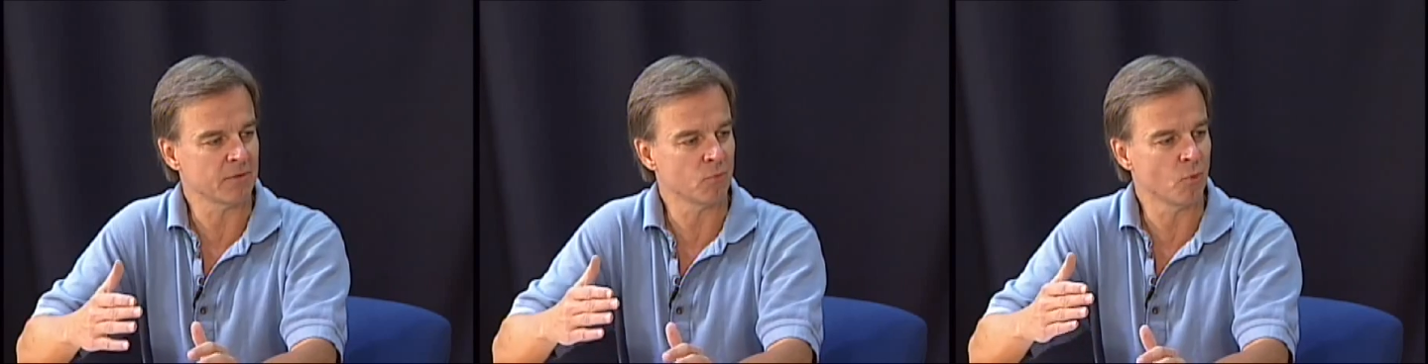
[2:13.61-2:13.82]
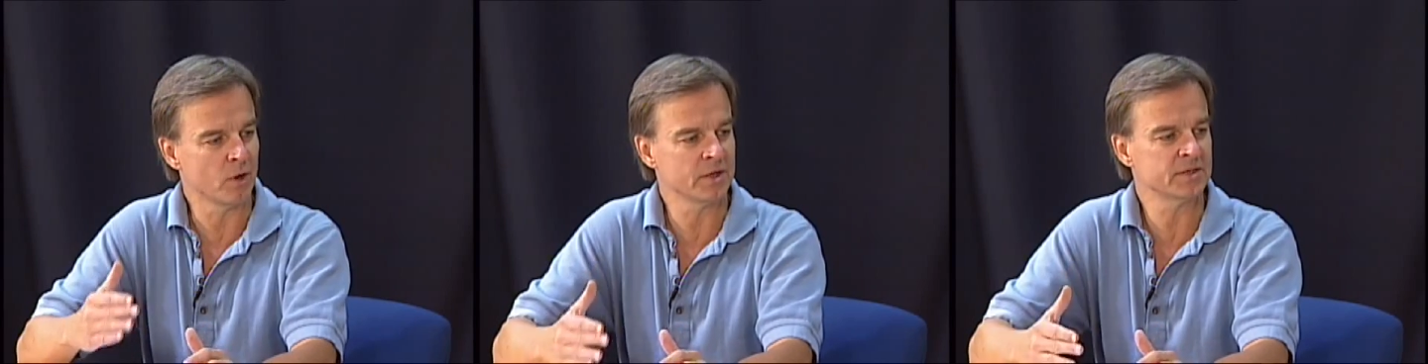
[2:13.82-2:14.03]

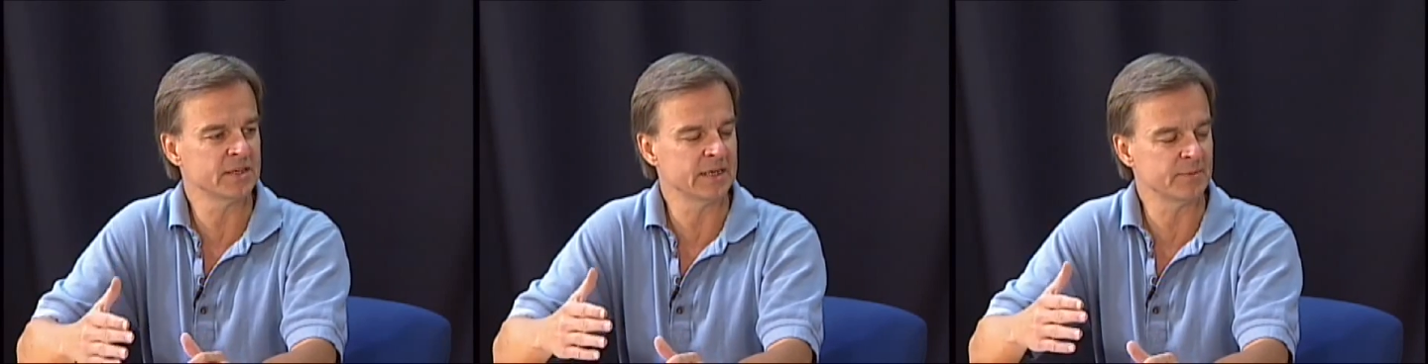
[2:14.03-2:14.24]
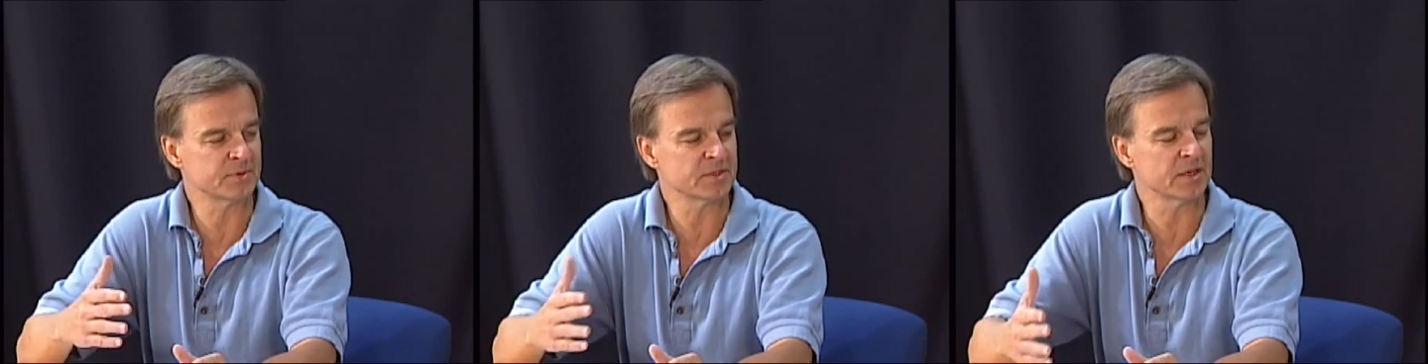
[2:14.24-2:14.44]
One
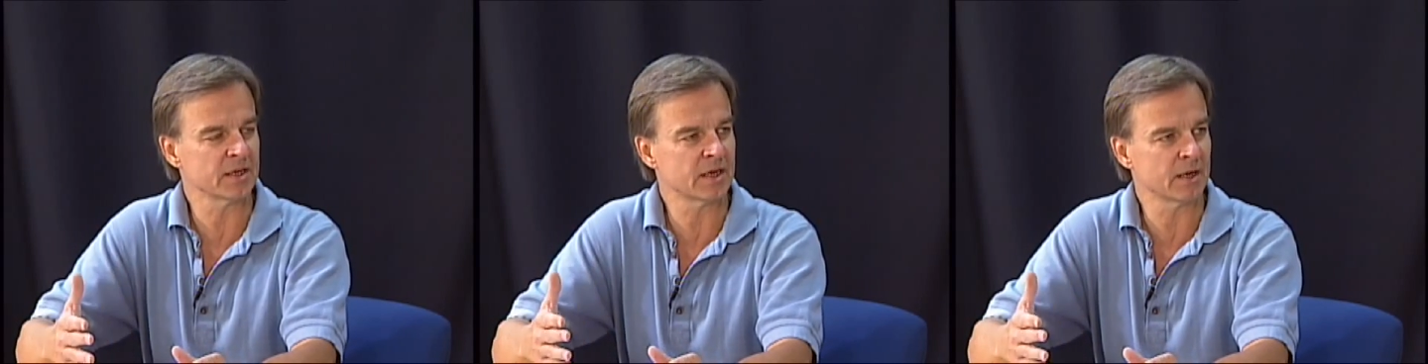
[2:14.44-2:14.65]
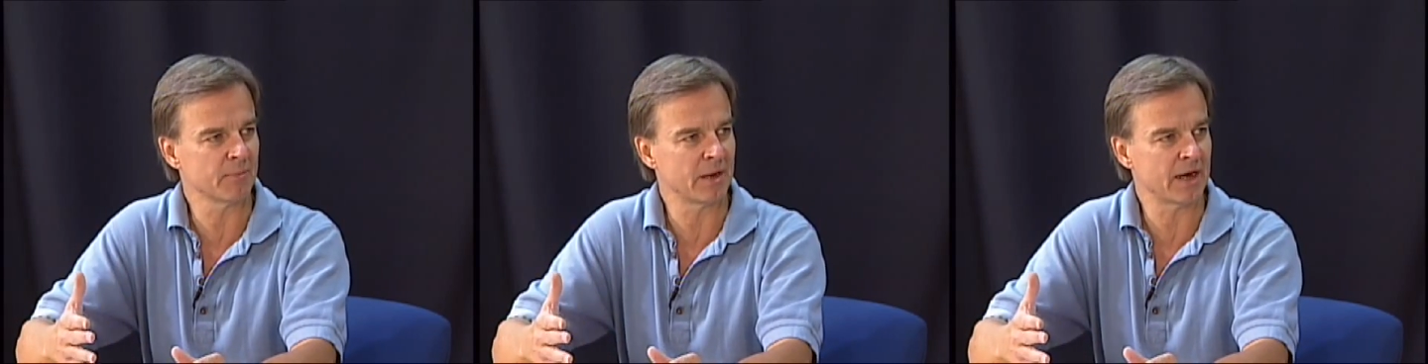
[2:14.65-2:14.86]
team's going to
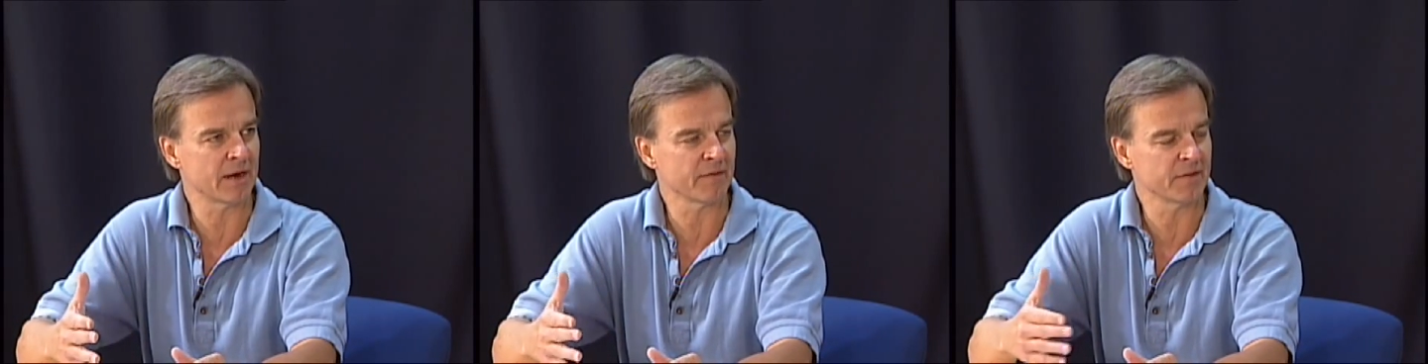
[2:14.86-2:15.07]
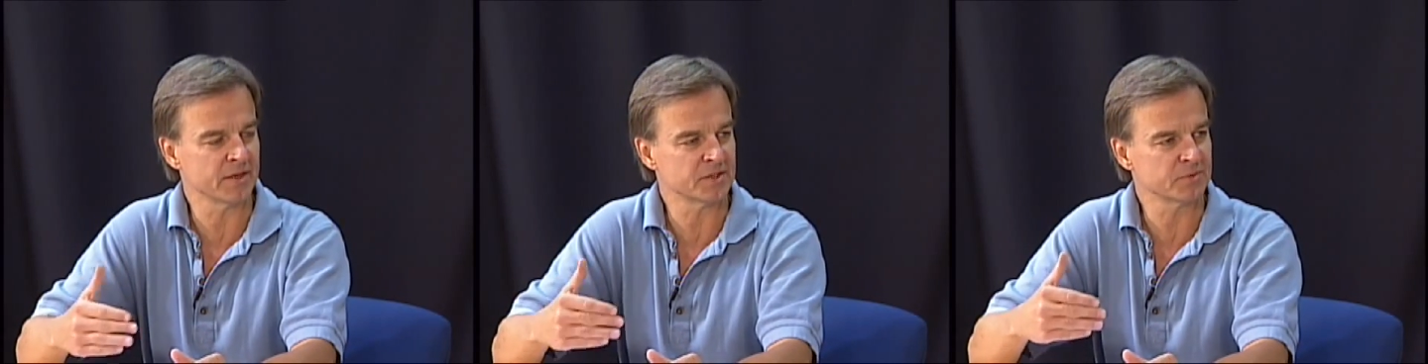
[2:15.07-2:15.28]
come out
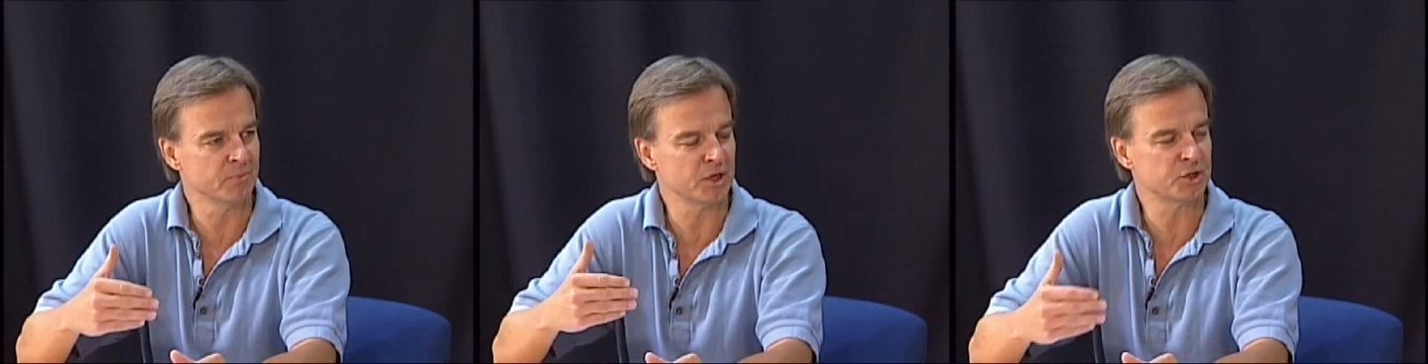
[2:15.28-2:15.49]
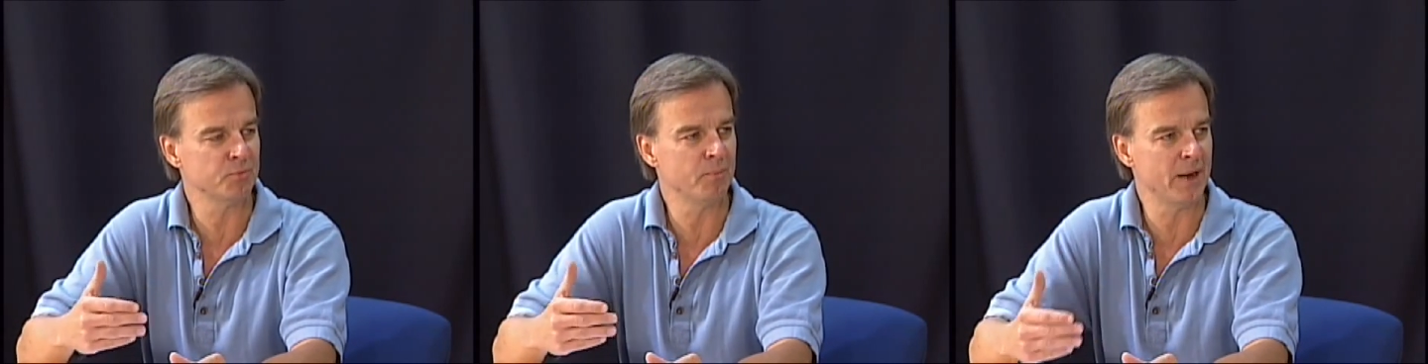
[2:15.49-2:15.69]
of this
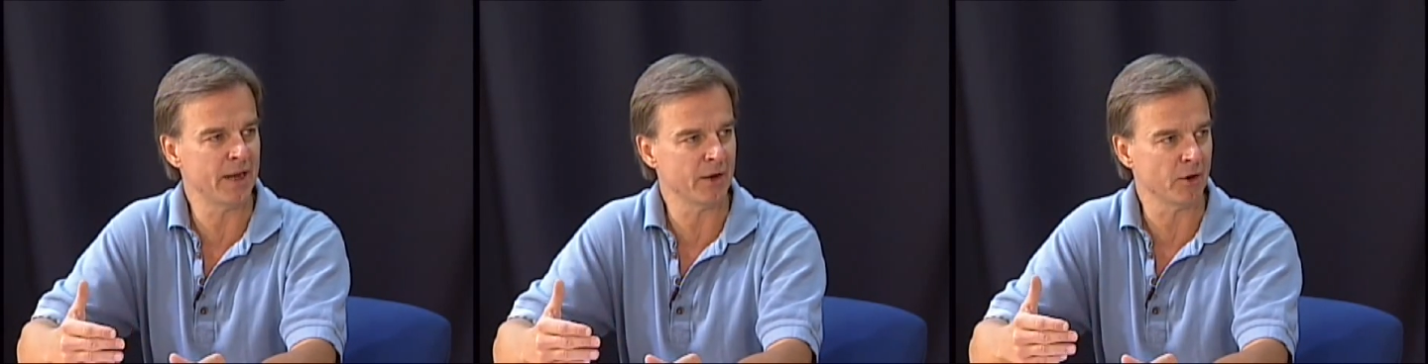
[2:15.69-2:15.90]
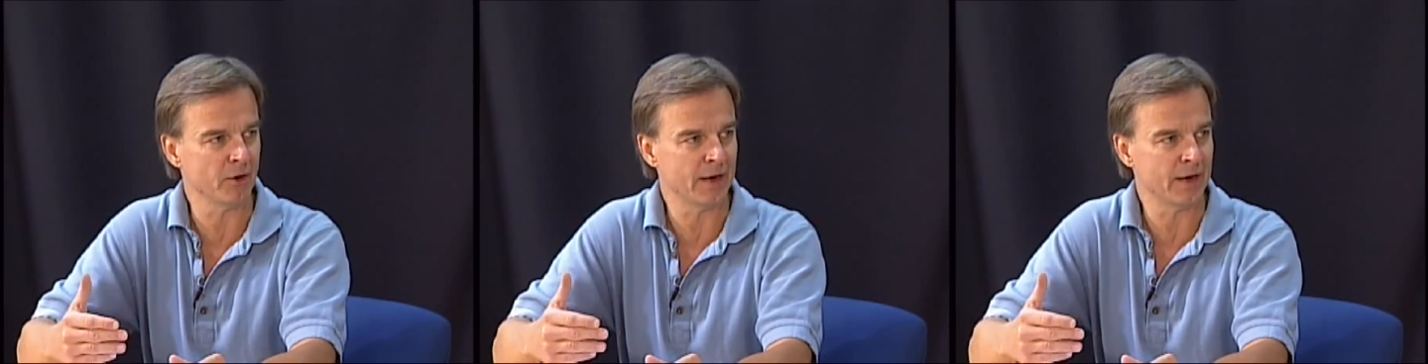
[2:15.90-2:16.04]
much better